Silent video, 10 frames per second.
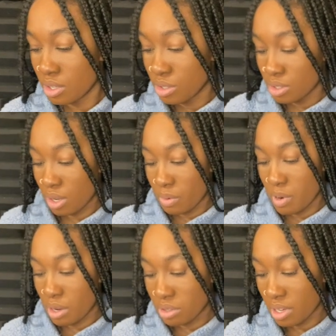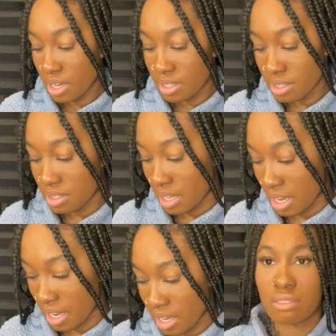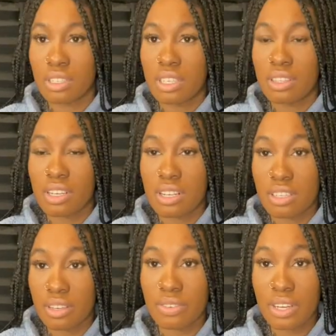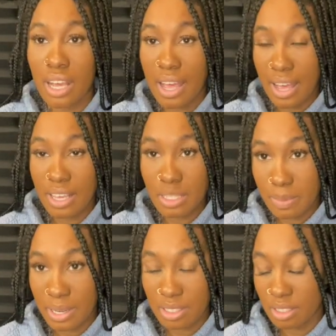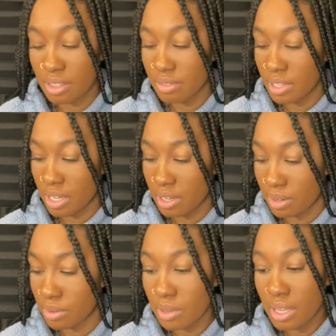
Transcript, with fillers: So what I was trying to say, there's different aspects in the video